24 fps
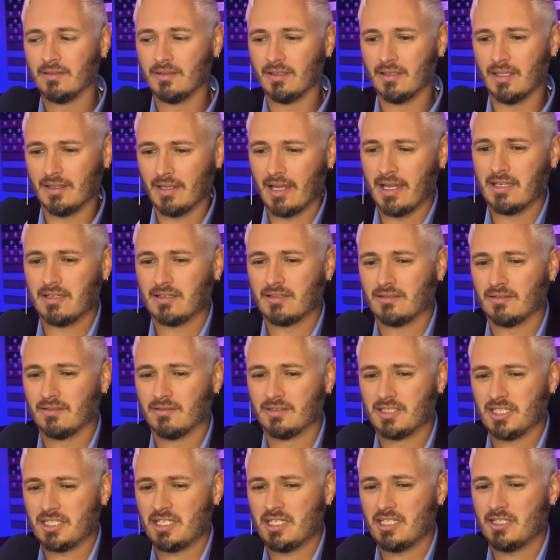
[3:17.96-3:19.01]
it like
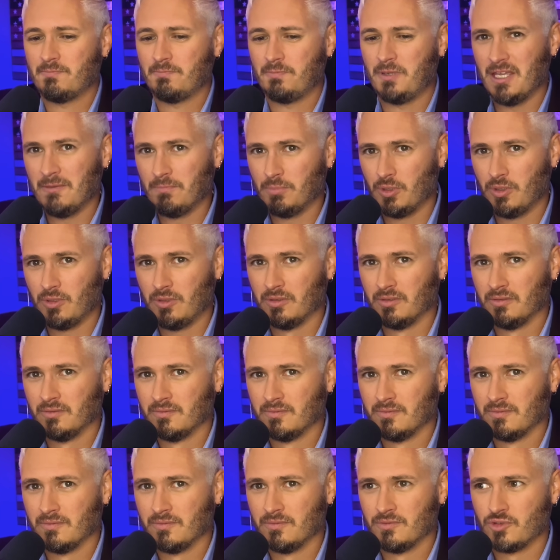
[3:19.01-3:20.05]
this is people
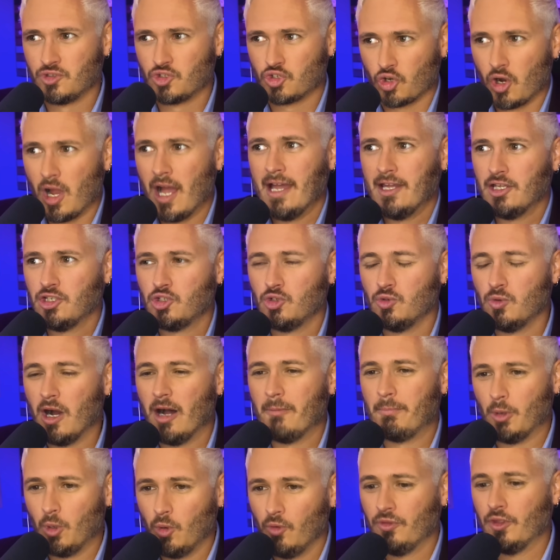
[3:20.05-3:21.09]
trying to
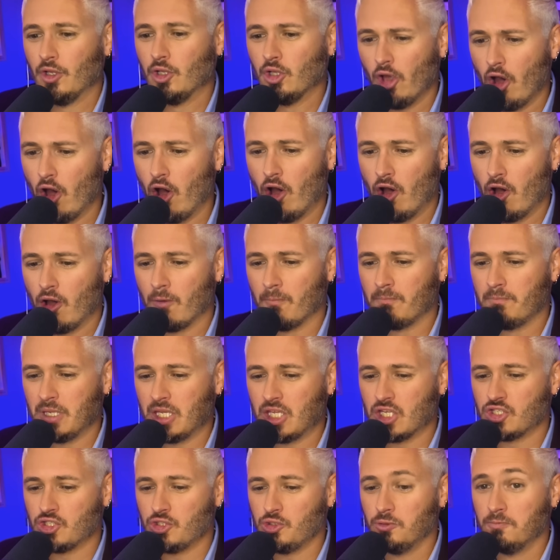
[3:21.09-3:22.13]
uphold the law
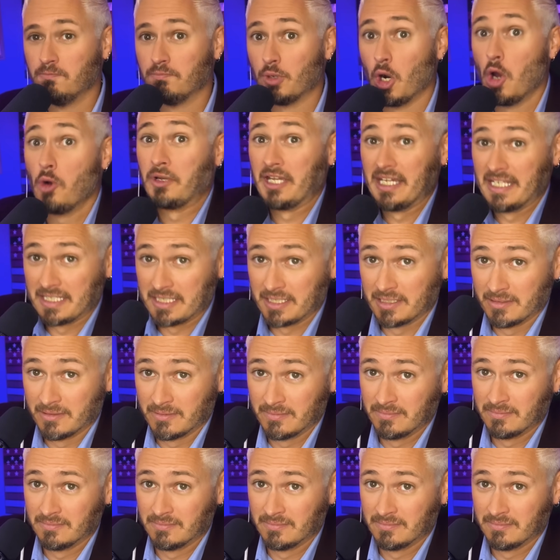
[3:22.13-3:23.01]
because you broke it.